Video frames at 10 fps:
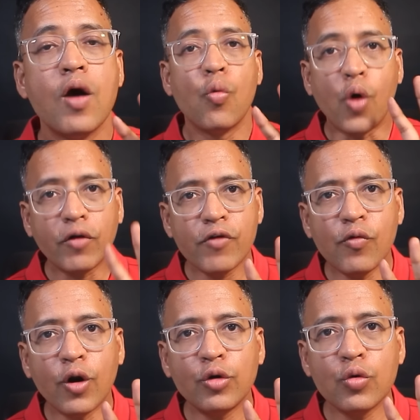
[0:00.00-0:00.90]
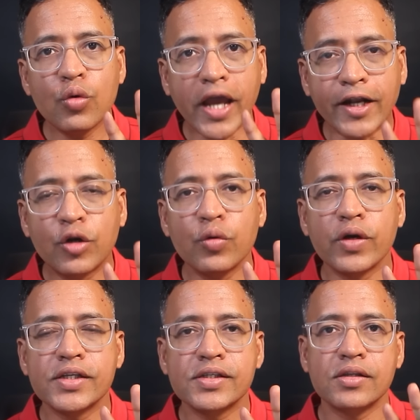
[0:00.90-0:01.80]
What we want to get to
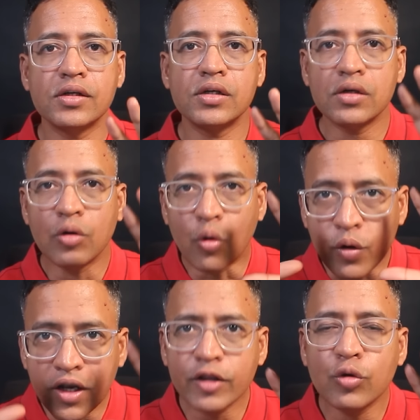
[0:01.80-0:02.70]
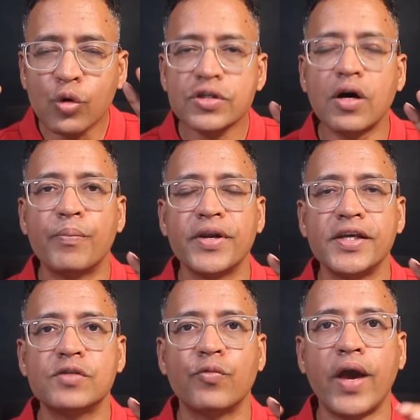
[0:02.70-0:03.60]
is only those
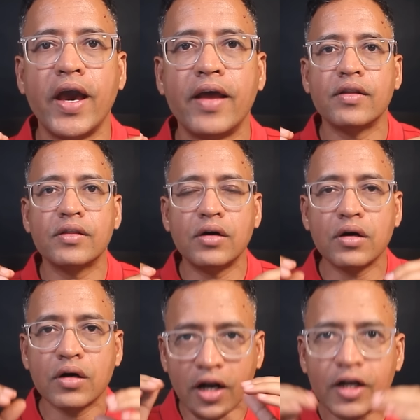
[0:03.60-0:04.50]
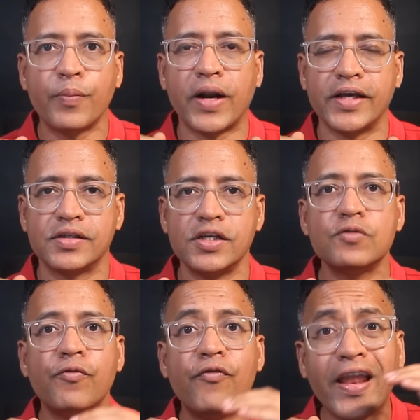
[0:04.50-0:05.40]
companies where the current price
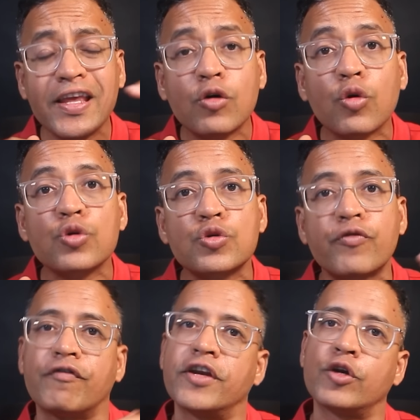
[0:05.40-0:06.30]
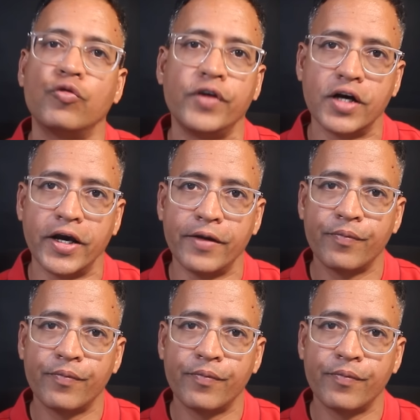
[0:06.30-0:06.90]
is very close to 52-week high.